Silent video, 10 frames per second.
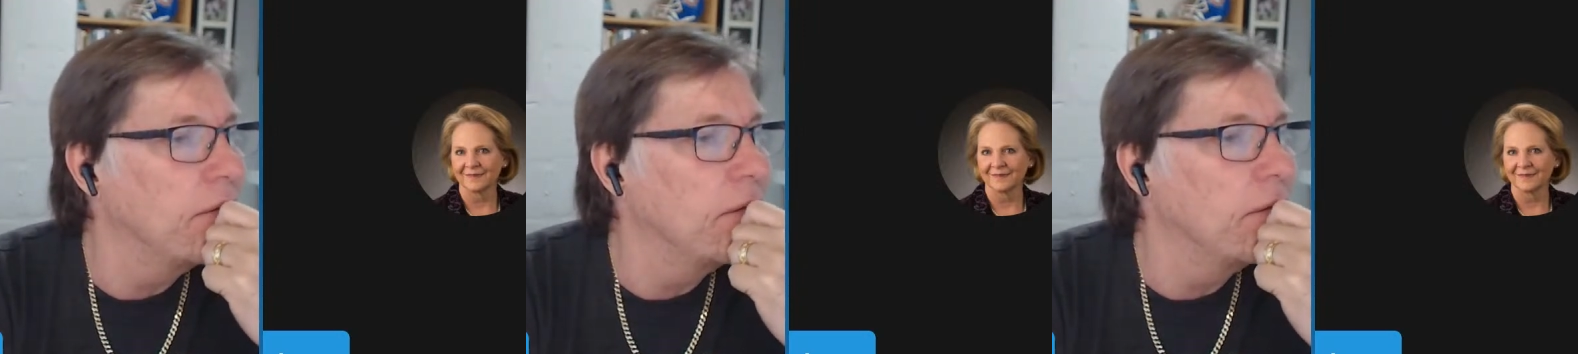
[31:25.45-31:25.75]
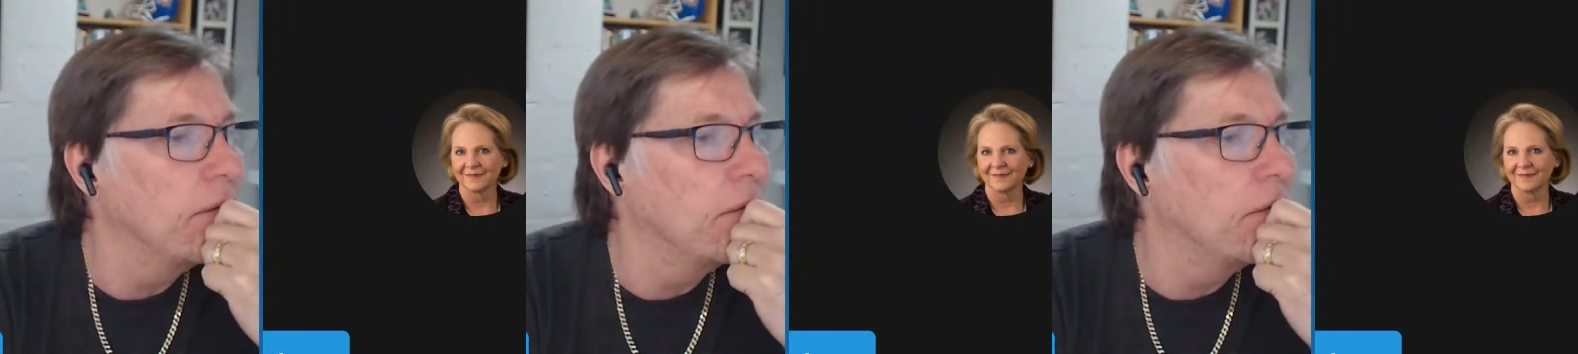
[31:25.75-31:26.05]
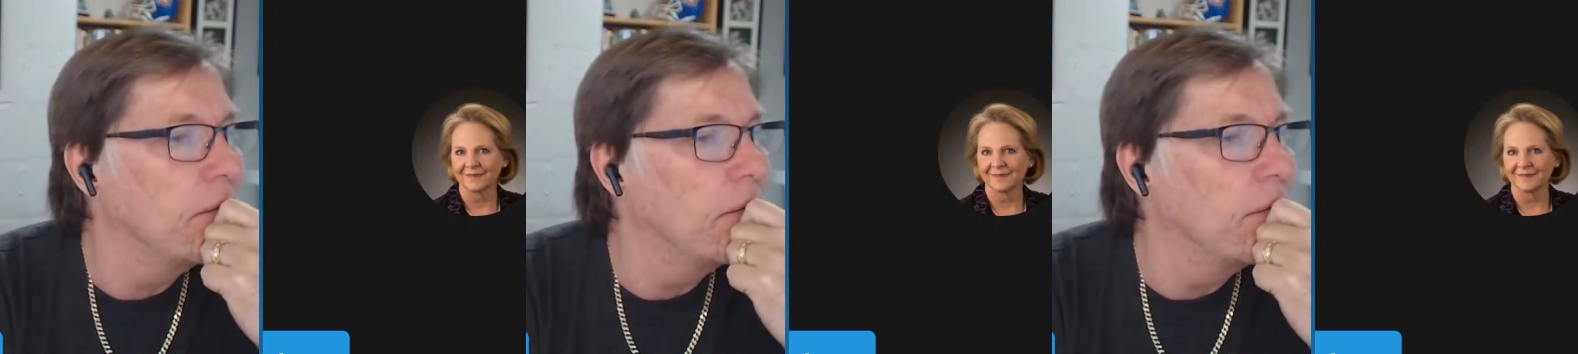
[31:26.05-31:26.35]

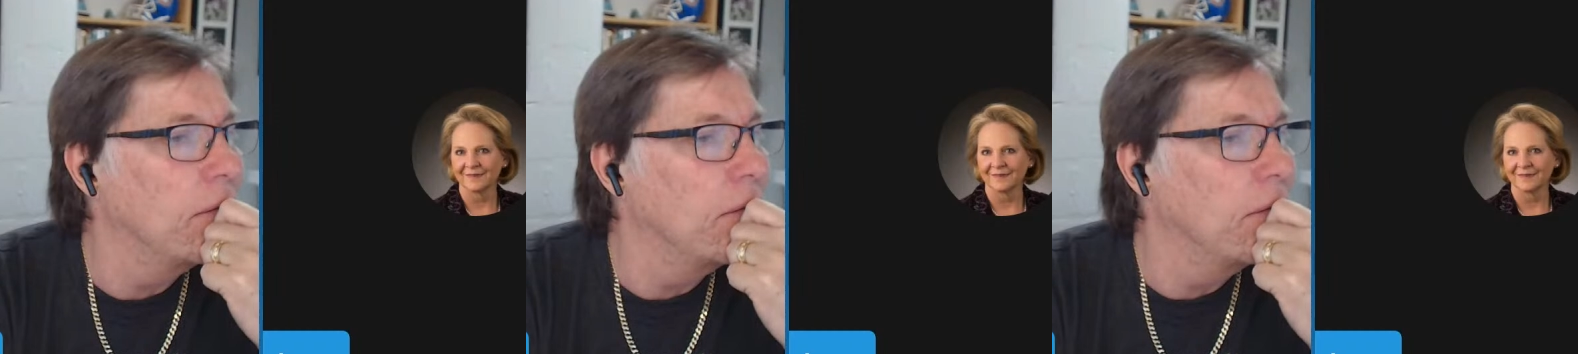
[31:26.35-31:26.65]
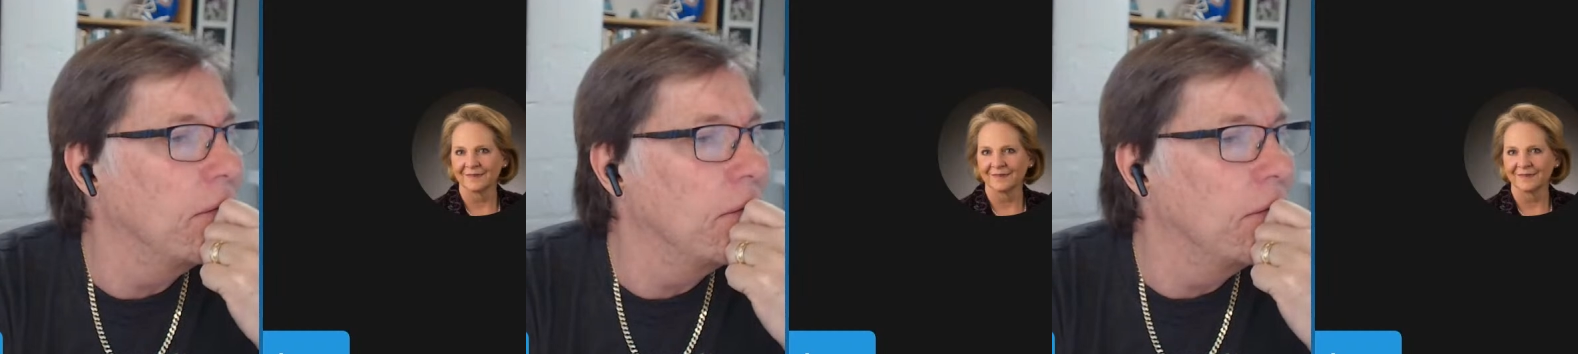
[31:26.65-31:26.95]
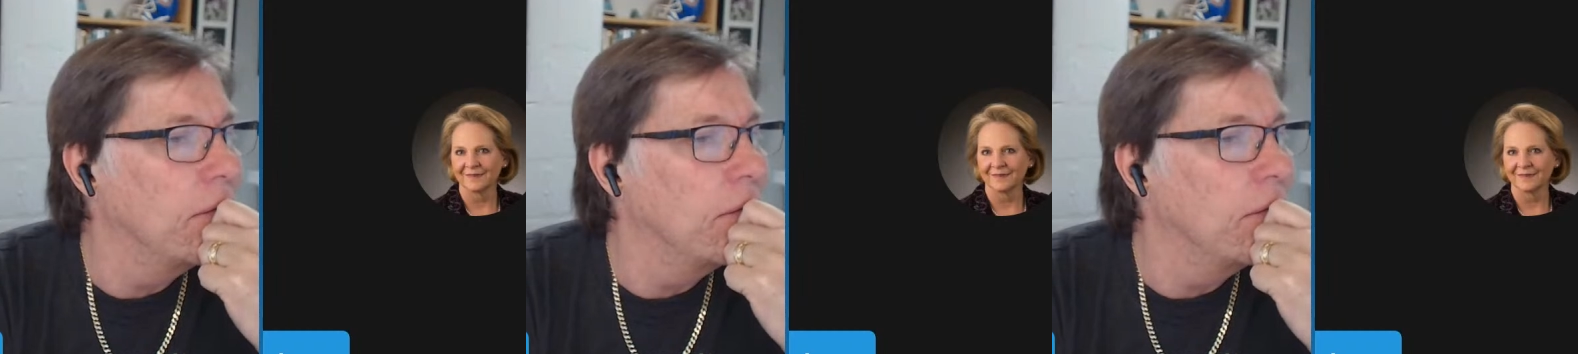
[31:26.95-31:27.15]
[no speech]